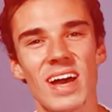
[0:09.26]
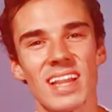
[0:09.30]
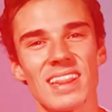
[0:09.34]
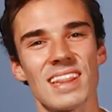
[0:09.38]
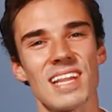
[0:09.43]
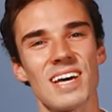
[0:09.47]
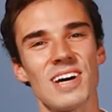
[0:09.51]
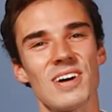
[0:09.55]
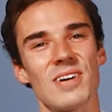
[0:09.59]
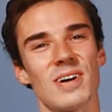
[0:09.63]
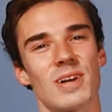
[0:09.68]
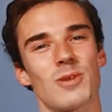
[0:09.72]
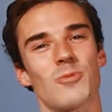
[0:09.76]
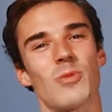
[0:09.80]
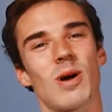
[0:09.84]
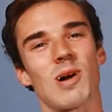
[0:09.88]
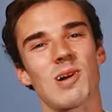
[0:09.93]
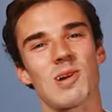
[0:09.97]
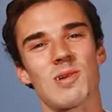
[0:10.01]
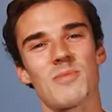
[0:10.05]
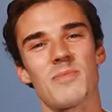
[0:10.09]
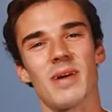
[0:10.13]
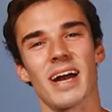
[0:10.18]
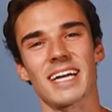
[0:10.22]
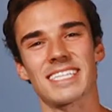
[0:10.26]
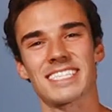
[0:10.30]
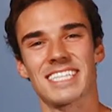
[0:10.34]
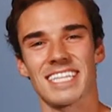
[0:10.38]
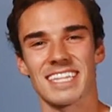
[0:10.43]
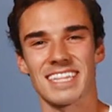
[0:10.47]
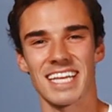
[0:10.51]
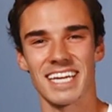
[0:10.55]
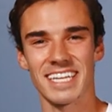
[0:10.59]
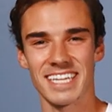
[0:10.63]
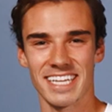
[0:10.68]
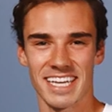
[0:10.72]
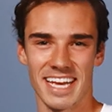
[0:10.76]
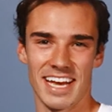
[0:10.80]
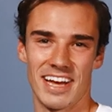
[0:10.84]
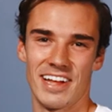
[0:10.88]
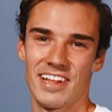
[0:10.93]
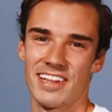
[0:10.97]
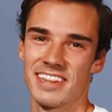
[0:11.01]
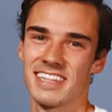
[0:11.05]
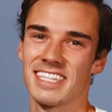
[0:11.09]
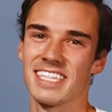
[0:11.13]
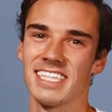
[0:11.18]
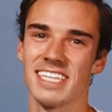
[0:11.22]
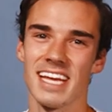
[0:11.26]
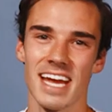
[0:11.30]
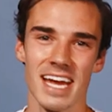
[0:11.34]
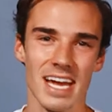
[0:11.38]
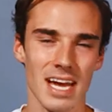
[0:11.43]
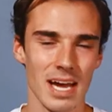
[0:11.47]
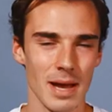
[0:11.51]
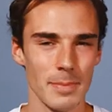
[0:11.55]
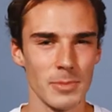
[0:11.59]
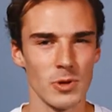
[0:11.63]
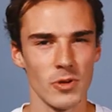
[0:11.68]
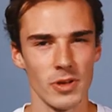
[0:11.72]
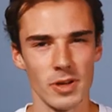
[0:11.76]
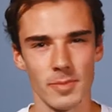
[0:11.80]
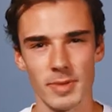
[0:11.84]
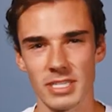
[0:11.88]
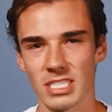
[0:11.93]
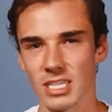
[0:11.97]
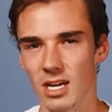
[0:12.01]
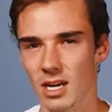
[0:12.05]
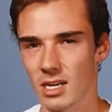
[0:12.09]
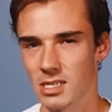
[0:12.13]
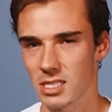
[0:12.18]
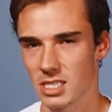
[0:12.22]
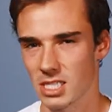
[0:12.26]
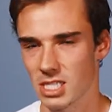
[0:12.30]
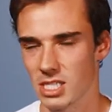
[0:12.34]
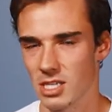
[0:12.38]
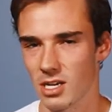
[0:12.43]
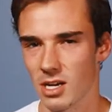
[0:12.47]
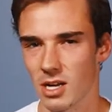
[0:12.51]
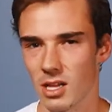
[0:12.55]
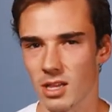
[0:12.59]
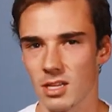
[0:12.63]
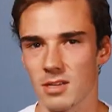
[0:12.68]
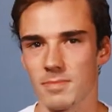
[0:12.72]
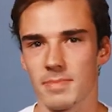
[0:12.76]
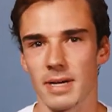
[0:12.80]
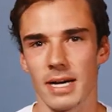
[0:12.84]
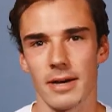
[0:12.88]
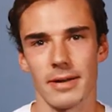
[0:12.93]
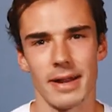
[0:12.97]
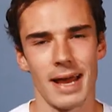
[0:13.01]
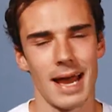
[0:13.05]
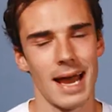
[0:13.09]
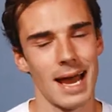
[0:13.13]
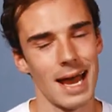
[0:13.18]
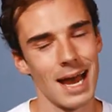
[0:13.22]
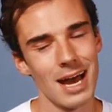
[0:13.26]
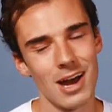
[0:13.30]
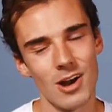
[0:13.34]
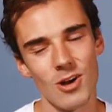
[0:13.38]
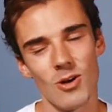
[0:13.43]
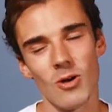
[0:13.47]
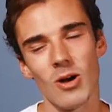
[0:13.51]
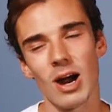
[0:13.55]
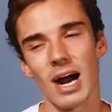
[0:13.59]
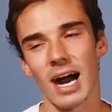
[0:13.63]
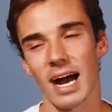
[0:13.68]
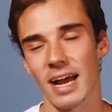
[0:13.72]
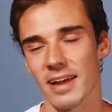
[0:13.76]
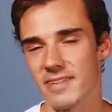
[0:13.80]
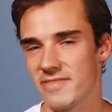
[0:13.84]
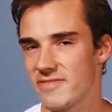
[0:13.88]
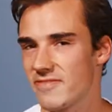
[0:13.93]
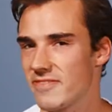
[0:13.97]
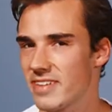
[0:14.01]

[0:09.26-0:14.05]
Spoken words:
hello, and welcome back to Lightning Health. Today, I'm going to be talking to y'all about how I